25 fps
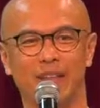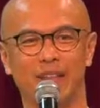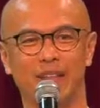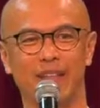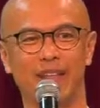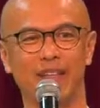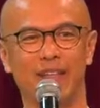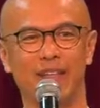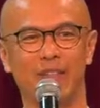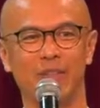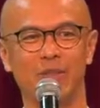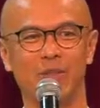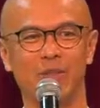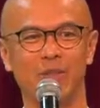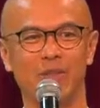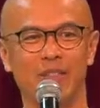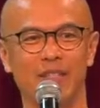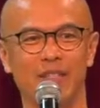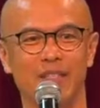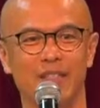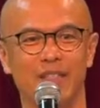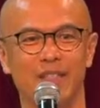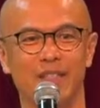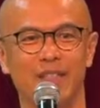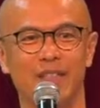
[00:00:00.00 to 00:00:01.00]
Thank you,
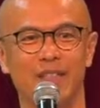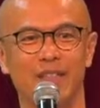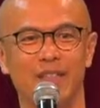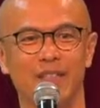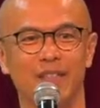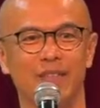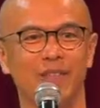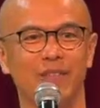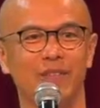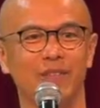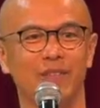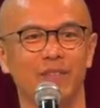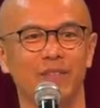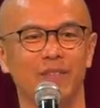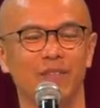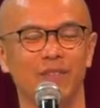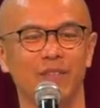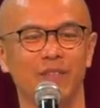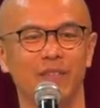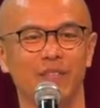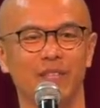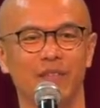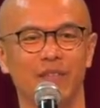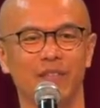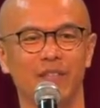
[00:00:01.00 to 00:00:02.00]
sisters,
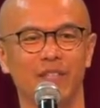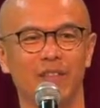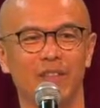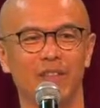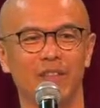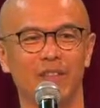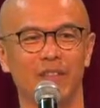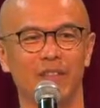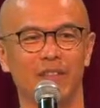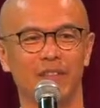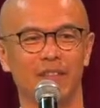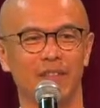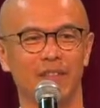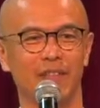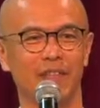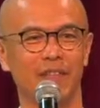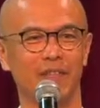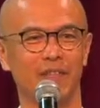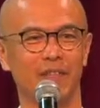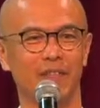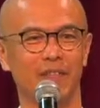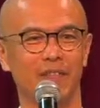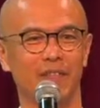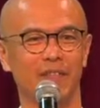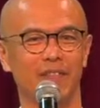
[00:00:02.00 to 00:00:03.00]
for giving out the
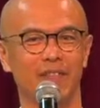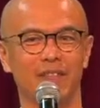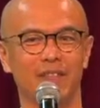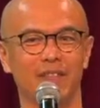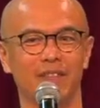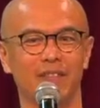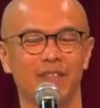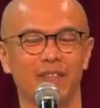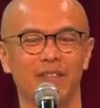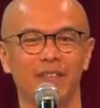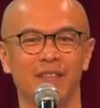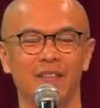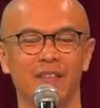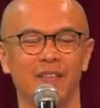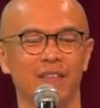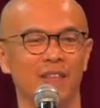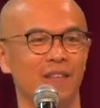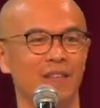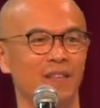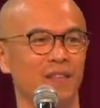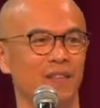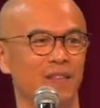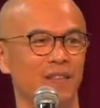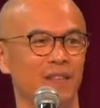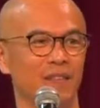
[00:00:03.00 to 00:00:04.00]
gifts
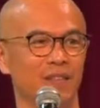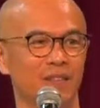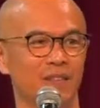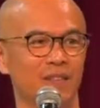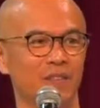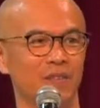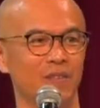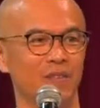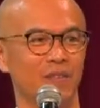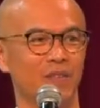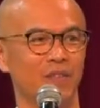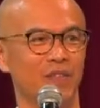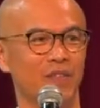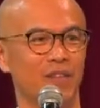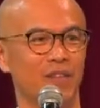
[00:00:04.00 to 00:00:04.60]
to the